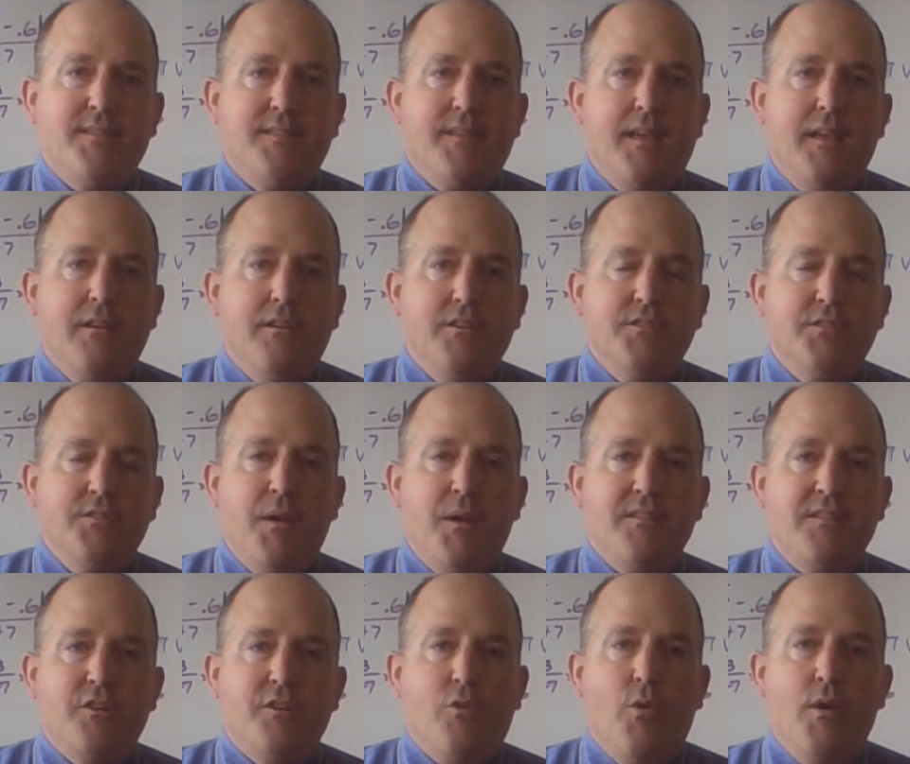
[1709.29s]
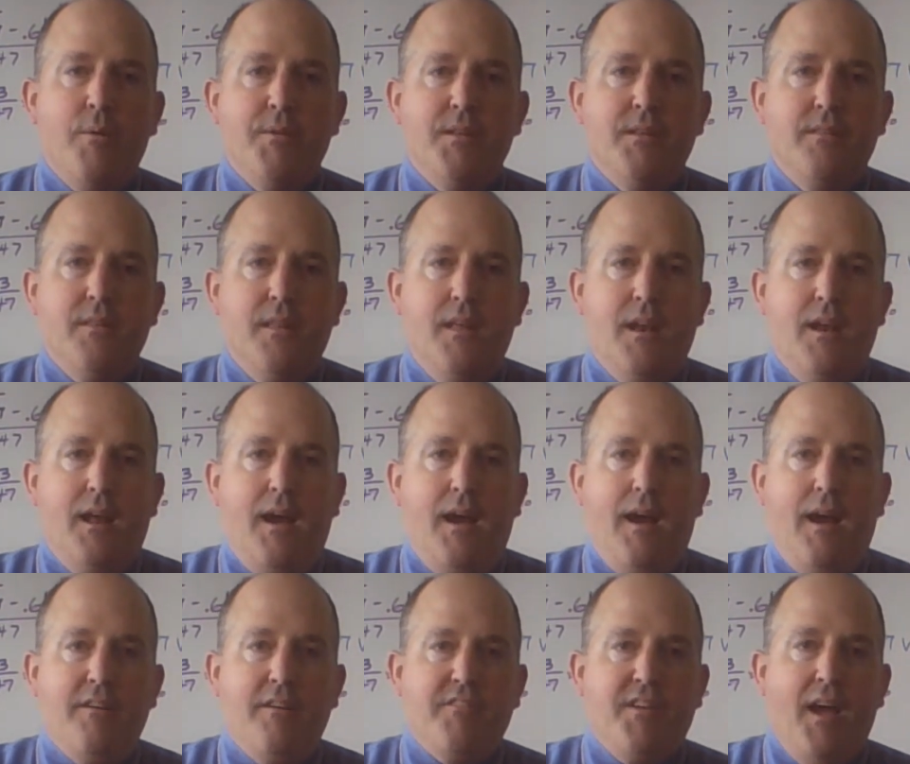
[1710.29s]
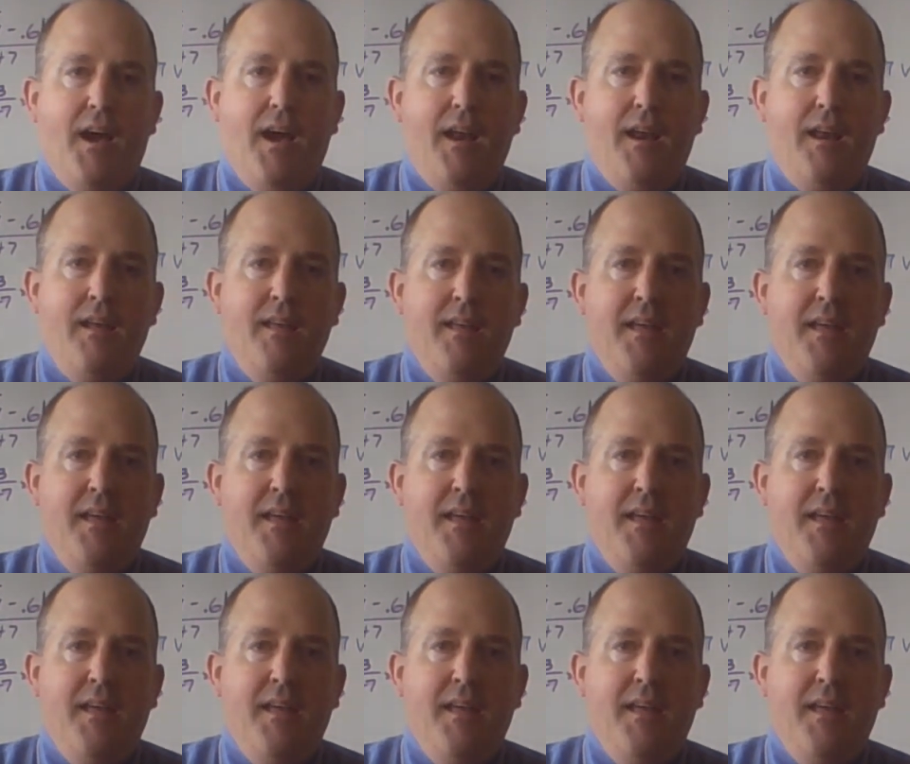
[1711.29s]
scales and best equipment that I've got,